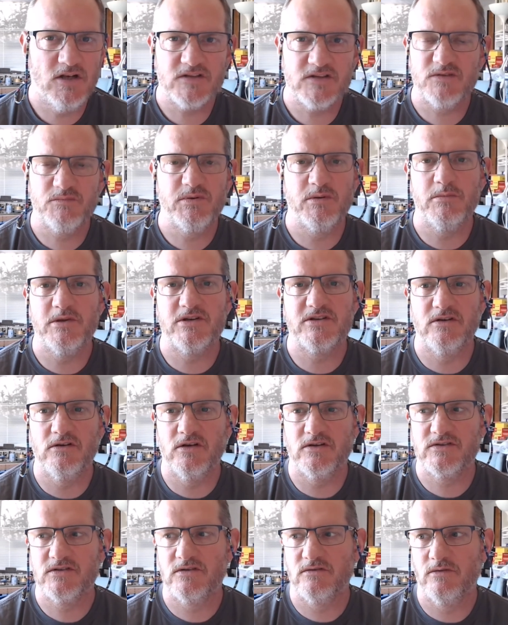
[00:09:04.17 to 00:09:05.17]
of permission,
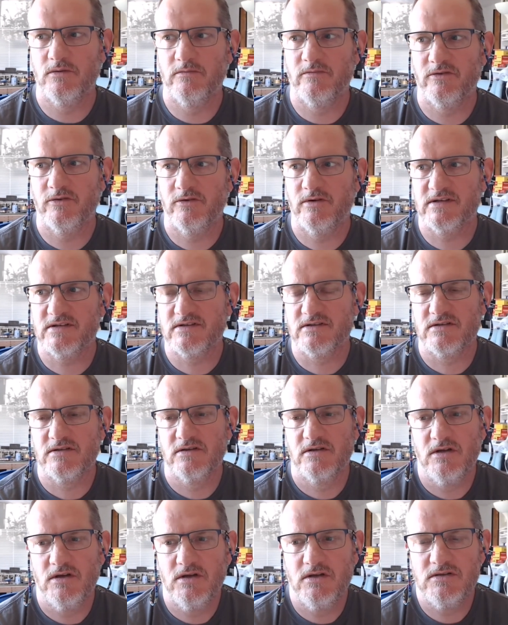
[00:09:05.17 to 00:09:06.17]
lots of room for us
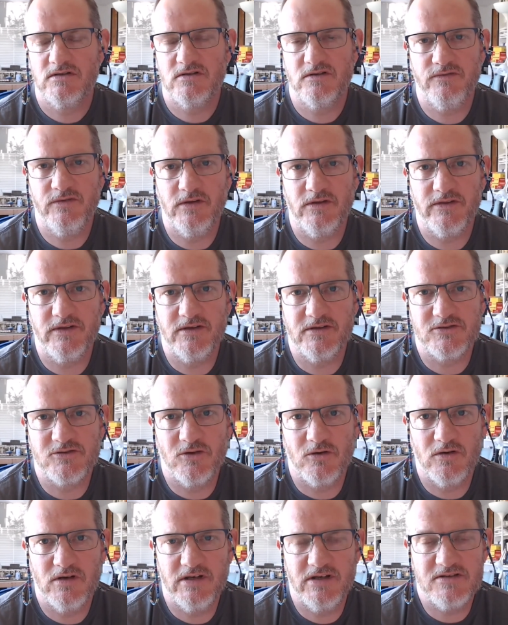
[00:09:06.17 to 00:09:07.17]
to feel things
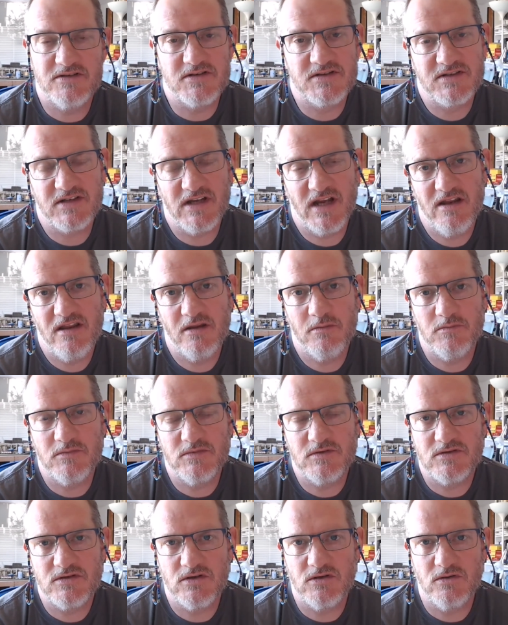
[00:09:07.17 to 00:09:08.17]
strongly, to say them,
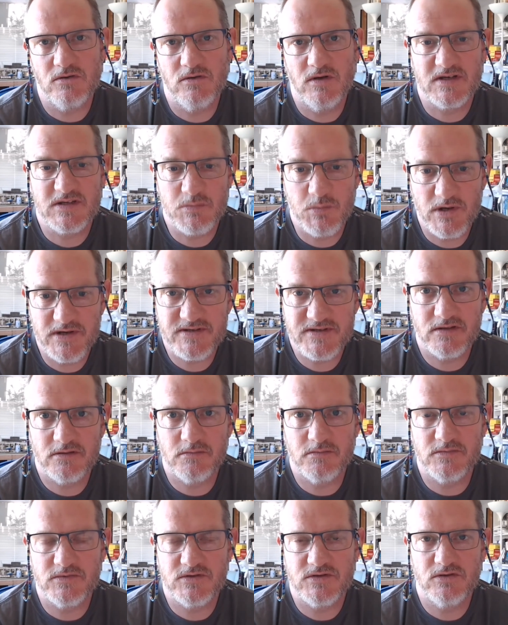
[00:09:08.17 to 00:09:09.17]
to express
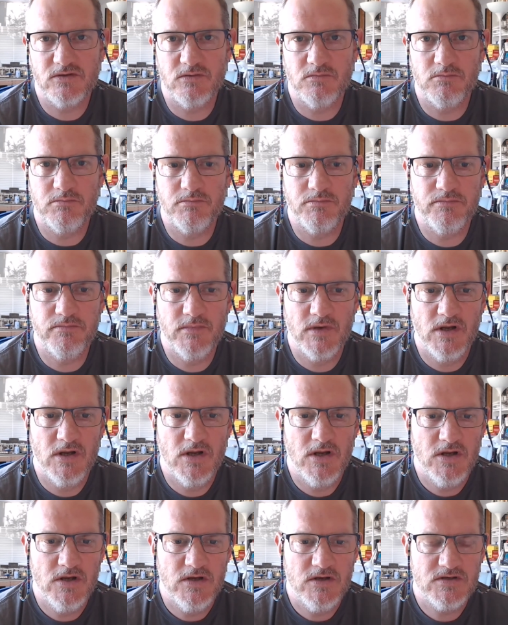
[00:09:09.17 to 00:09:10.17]
them, to
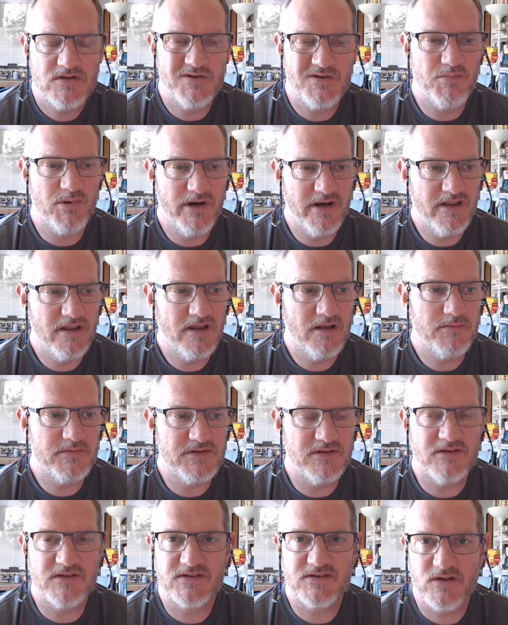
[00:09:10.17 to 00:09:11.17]
bring them
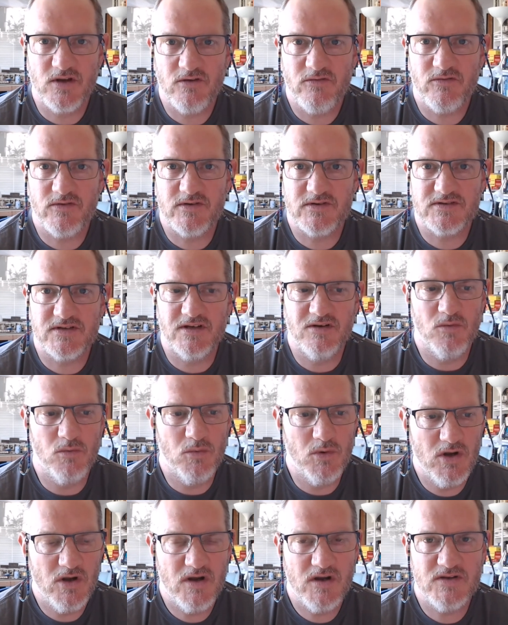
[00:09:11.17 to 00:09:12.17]
to the surface in
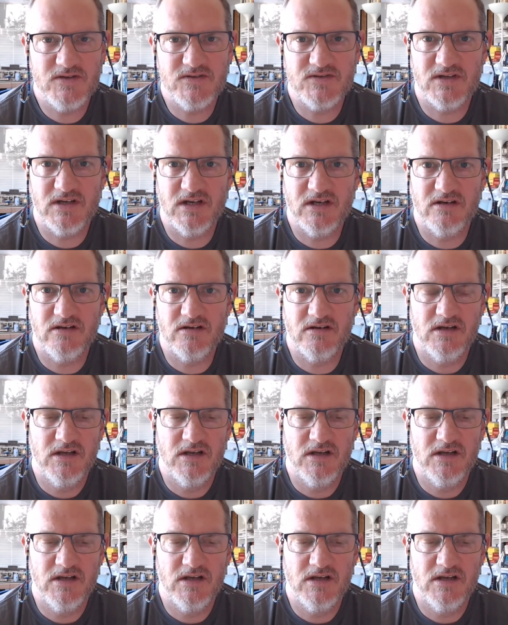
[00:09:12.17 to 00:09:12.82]
words, in